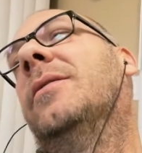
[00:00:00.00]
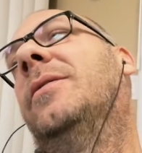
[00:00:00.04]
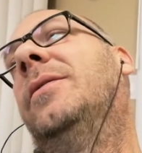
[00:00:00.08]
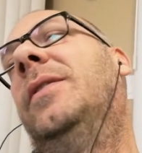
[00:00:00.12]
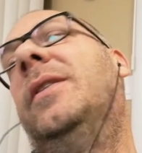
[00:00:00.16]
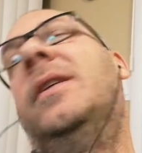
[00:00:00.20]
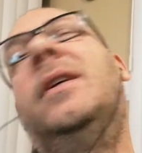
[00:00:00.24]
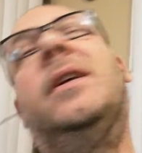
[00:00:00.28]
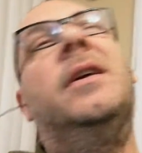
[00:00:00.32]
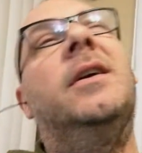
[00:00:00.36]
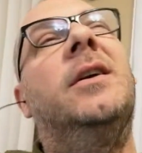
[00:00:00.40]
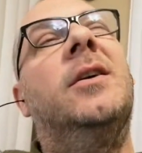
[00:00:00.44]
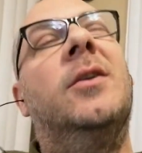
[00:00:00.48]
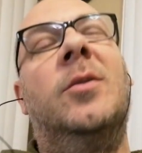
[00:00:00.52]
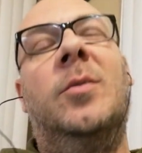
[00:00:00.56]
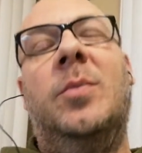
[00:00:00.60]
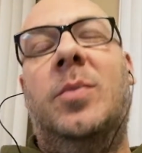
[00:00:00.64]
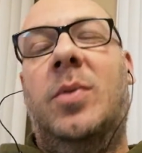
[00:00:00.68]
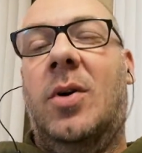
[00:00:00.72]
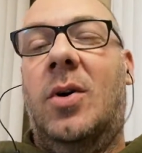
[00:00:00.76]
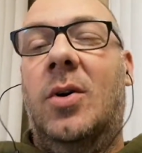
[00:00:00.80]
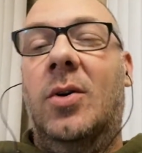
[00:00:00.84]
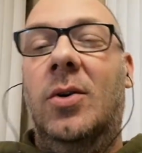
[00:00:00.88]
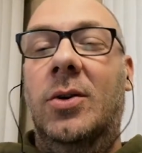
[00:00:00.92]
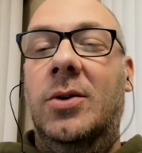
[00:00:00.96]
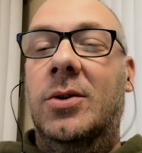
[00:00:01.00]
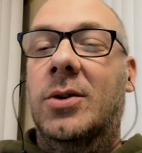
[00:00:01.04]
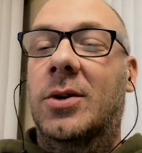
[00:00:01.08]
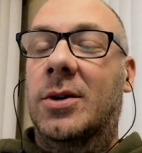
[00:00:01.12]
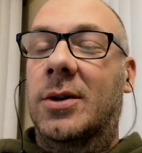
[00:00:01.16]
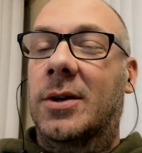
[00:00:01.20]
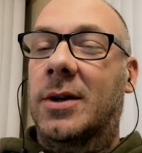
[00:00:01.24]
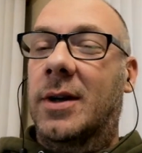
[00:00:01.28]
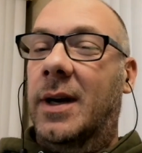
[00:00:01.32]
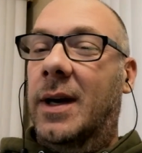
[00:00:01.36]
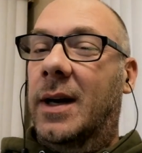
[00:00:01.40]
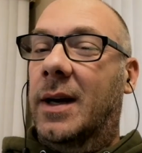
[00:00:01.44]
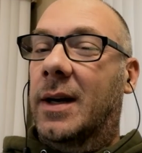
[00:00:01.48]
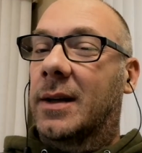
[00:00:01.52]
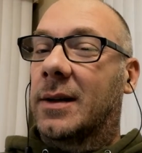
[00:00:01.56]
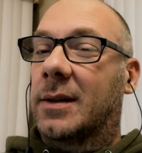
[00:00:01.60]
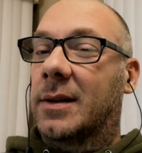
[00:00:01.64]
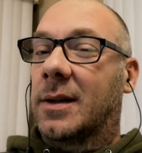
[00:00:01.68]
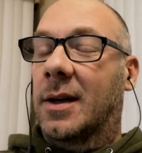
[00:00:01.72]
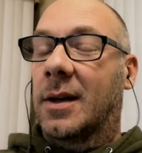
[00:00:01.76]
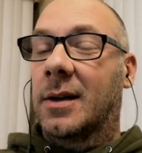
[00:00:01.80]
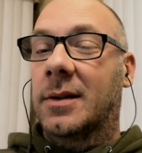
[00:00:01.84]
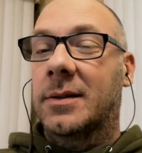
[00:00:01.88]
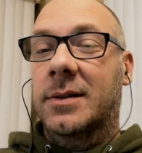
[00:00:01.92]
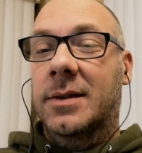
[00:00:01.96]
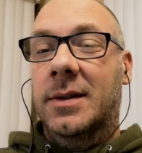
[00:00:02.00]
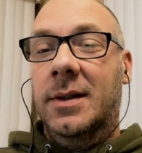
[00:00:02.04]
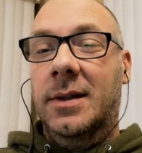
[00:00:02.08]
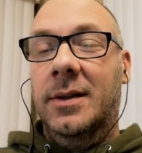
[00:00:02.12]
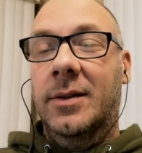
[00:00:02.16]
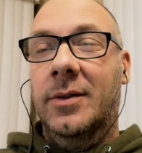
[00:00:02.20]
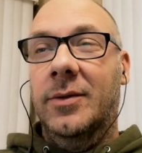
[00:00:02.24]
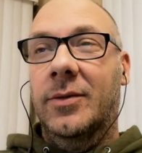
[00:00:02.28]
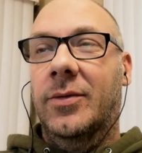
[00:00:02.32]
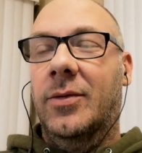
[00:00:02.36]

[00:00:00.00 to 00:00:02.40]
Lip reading: video poker, and hunting